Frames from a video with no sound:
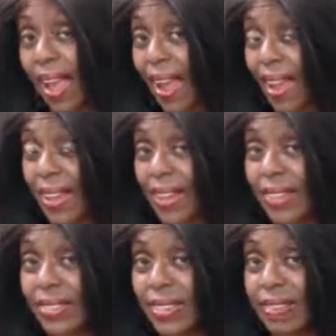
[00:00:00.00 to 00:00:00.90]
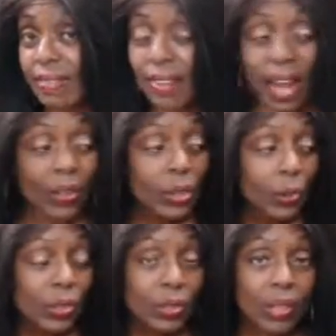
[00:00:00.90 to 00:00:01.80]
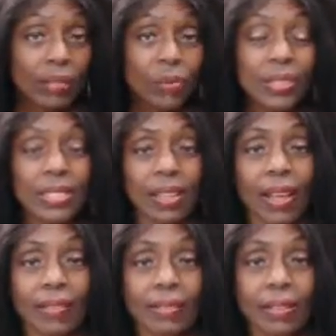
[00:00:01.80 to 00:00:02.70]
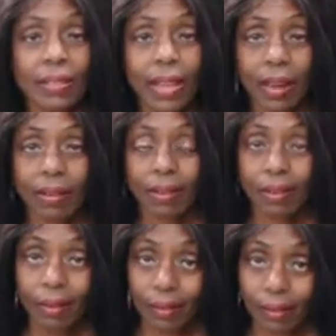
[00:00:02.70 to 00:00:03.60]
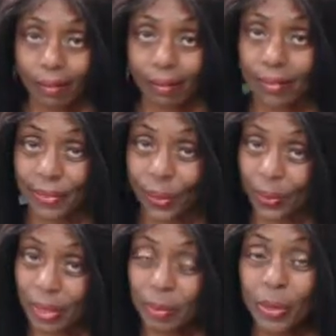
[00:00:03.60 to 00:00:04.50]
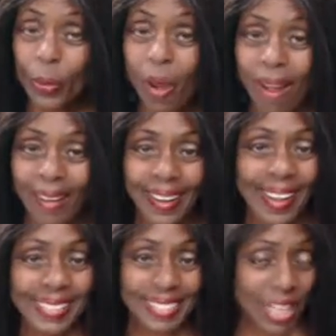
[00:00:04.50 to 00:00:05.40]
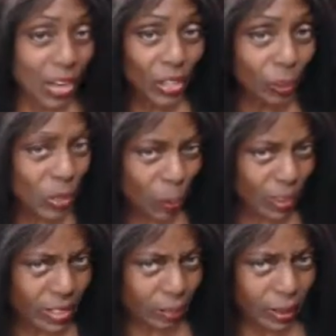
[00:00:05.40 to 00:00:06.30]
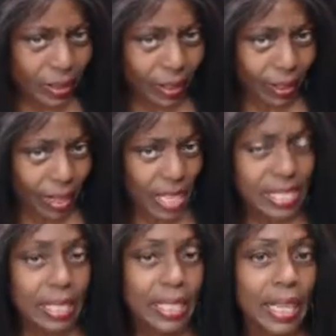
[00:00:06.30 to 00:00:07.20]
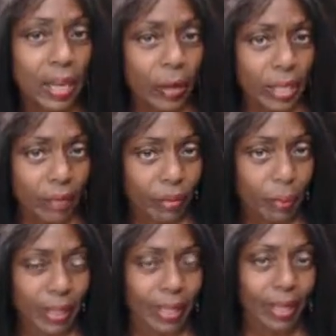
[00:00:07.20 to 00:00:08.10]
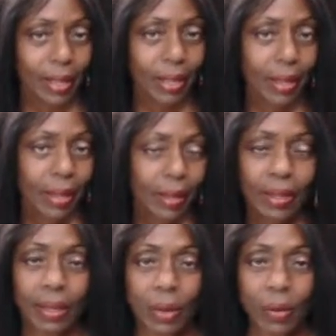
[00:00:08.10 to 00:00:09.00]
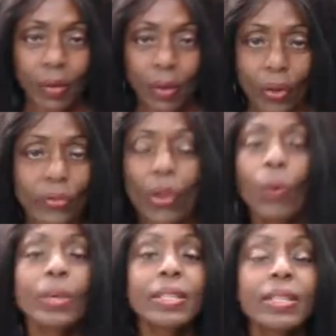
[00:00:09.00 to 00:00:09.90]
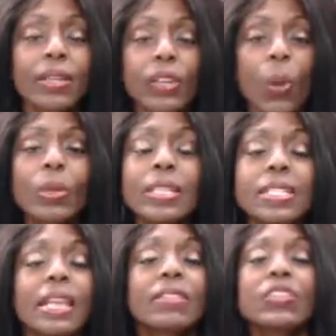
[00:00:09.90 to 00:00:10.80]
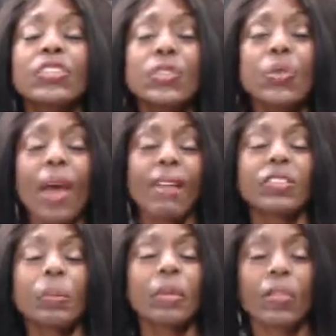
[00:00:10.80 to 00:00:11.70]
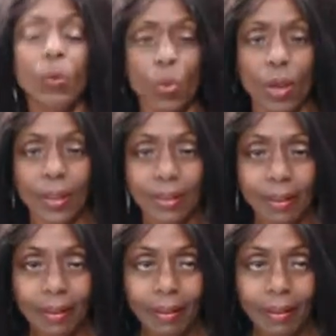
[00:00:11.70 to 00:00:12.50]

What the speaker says: and value in your loved one's life. Now, don't get me wrong. It's not your responsibility to carry everybody. No one said that you have to be the one